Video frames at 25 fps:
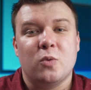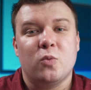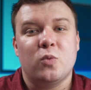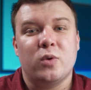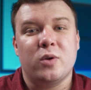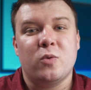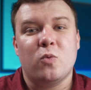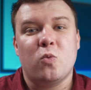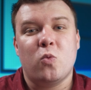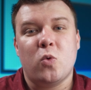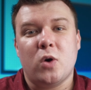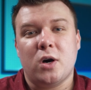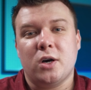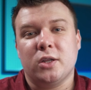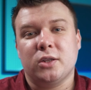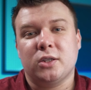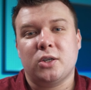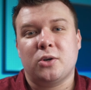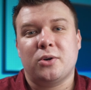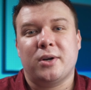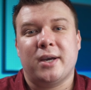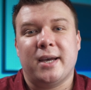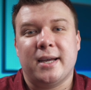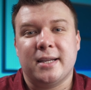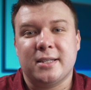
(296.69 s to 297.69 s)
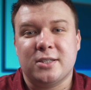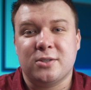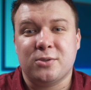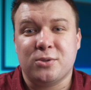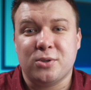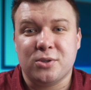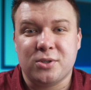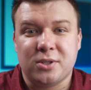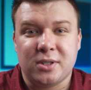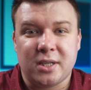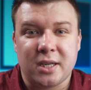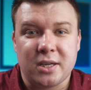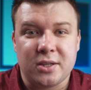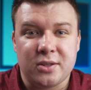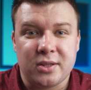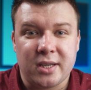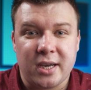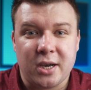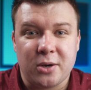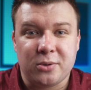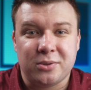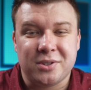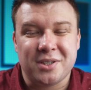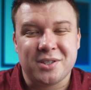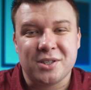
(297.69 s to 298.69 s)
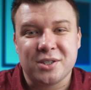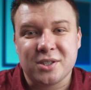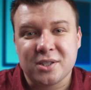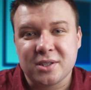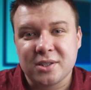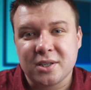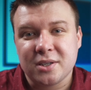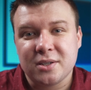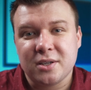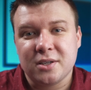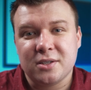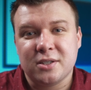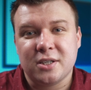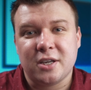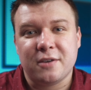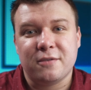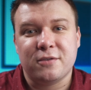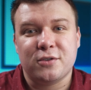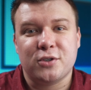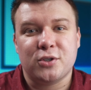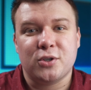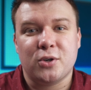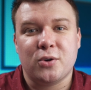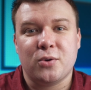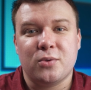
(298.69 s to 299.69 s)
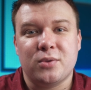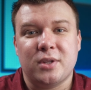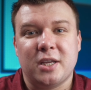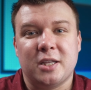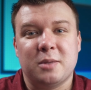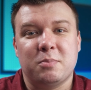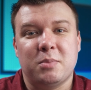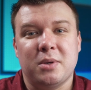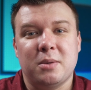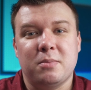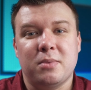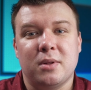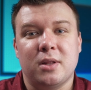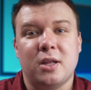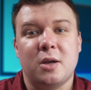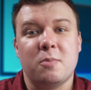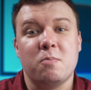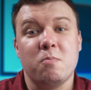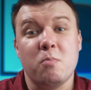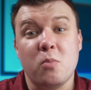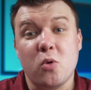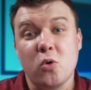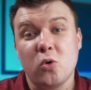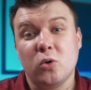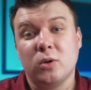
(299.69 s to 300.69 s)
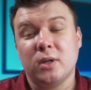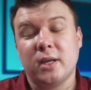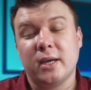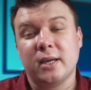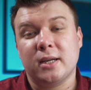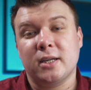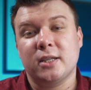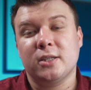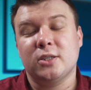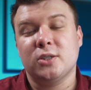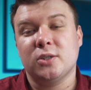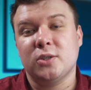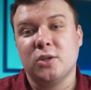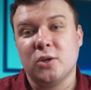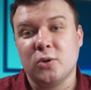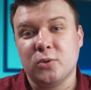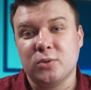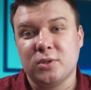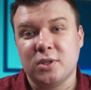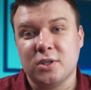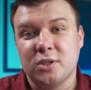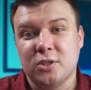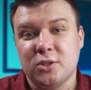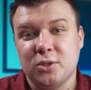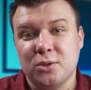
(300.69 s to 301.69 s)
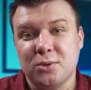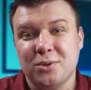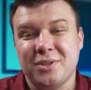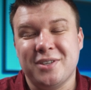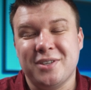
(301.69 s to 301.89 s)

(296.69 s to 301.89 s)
We want our ads to stand out, and studies have shown that people are more likely to notice you